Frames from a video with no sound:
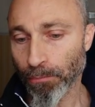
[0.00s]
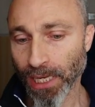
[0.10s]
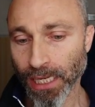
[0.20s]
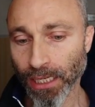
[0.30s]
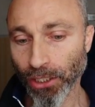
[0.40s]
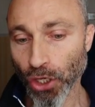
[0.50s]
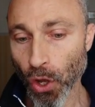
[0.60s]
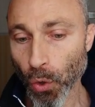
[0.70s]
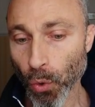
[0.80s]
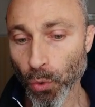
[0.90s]
meaning
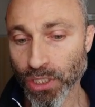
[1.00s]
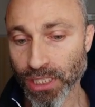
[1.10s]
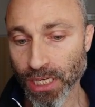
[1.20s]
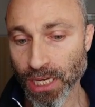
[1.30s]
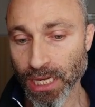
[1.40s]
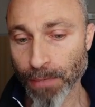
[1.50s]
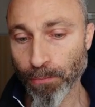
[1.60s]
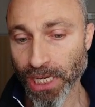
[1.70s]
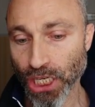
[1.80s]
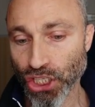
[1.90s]
low
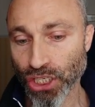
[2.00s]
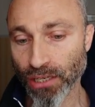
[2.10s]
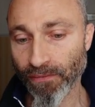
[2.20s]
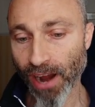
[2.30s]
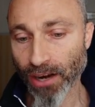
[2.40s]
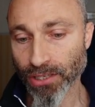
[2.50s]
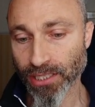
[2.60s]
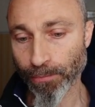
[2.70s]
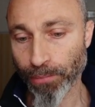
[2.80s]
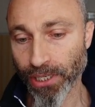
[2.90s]
CpG
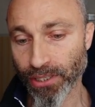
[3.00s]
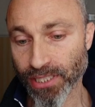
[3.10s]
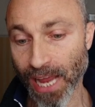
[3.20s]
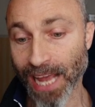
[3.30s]
virus appears